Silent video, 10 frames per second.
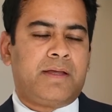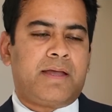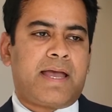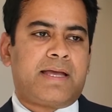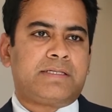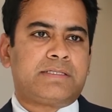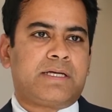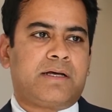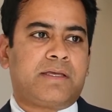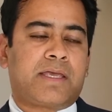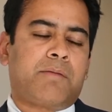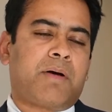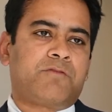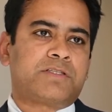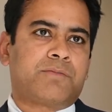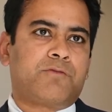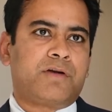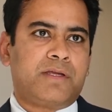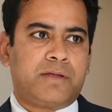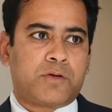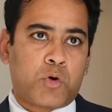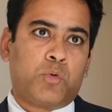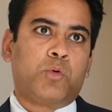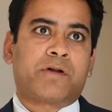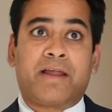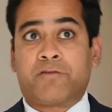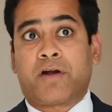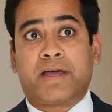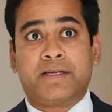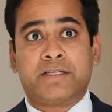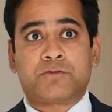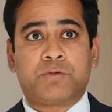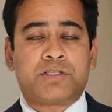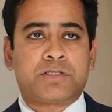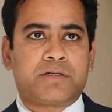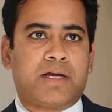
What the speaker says: and they came up with some very cool, clever ideas which